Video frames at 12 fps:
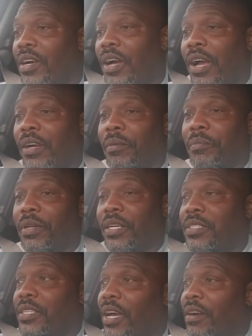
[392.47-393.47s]
I am
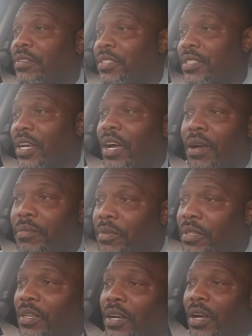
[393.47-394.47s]
blessed to have a job.
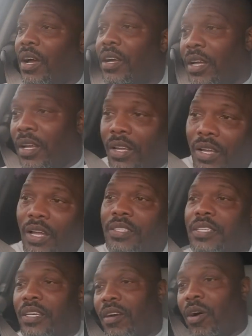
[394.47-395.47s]
I
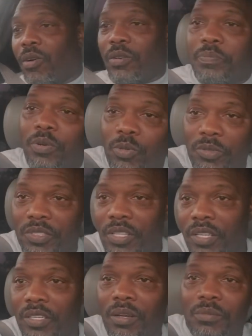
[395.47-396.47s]
take all the perks
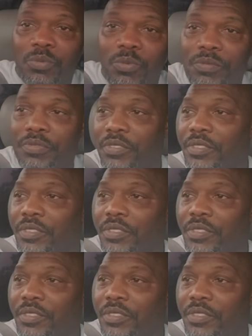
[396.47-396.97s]
that comes with